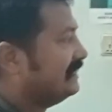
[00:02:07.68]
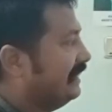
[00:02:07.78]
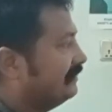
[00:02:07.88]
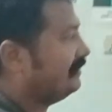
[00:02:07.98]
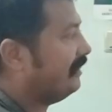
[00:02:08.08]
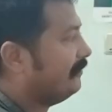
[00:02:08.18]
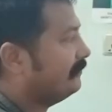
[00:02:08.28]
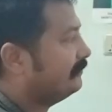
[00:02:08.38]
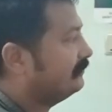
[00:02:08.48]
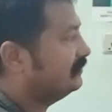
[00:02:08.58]
and
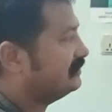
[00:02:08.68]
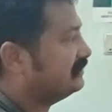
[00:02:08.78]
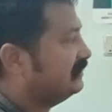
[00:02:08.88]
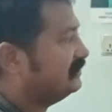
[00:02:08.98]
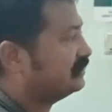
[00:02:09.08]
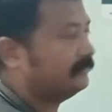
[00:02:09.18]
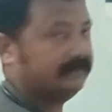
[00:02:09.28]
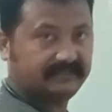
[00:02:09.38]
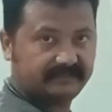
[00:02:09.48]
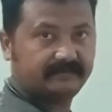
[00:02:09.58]
this is the disc
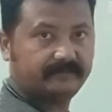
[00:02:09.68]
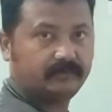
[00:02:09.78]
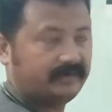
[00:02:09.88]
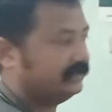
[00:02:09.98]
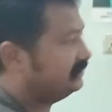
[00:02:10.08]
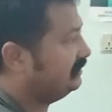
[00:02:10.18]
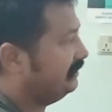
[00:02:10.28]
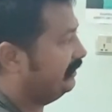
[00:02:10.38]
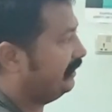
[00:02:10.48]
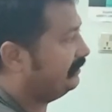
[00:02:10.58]
space, you can see
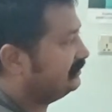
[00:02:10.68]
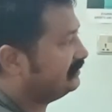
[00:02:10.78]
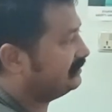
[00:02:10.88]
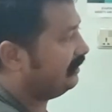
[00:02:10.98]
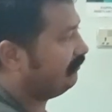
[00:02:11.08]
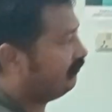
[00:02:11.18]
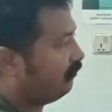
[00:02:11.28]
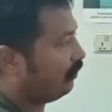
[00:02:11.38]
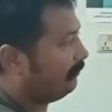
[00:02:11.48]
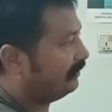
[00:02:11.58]
here, and this is the
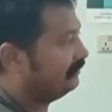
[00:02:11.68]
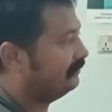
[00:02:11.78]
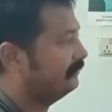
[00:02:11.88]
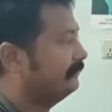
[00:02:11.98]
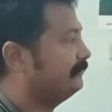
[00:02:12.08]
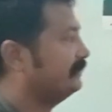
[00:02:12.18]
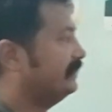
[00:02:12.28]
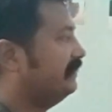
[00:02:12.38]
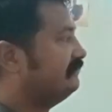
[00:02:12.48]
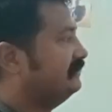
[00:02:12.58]
foramen.
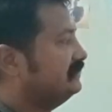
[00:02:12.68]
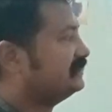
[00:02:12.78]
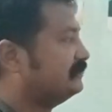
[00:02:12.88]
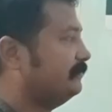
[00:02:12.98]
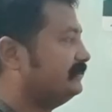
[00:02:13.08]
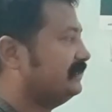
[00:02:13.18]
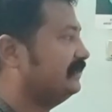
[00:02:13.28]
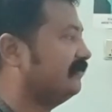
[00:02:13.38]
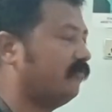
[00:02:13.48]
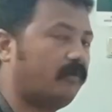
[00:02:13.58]
If the disc space
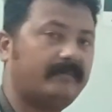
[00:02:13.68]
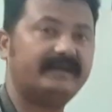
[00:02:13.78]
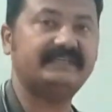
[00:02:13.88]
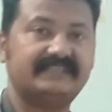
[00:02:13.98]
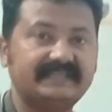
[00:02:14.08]
and the foramen is